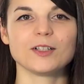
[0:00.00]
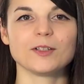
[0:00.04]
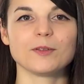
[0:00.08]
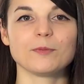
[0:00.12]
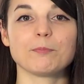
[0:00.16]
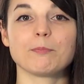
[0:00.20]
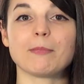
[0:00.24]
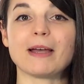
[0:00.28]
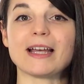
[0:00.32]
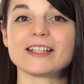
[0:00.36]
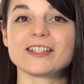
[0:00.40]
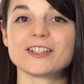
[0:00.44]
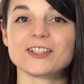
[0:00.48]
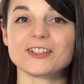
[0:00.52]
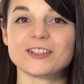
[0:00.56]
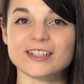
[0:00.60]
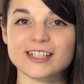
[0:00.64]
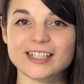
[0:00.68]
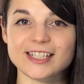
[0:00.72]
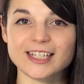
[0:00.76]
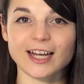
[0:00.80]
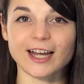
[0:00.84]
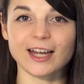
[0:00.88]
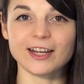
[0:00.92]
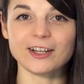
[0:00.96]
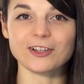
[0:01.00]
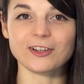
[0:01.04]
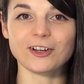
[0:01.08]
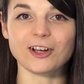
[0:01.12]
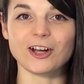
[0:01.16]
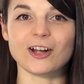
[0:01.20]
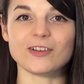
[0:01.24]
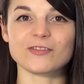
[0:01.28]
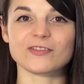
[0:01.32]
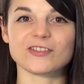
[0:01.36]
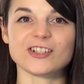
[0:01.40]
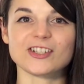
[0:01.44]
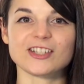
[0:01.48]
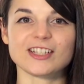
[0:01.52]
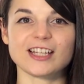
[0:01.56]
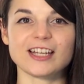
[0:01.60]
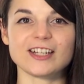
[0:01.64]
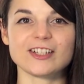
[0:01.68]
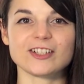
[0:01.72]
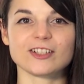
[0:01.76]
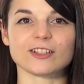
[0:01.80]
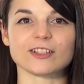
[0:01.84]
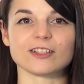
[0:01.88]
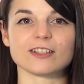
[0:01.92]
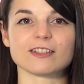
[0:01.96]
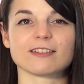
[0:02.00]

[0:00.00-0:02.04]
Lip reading: Master entire conversations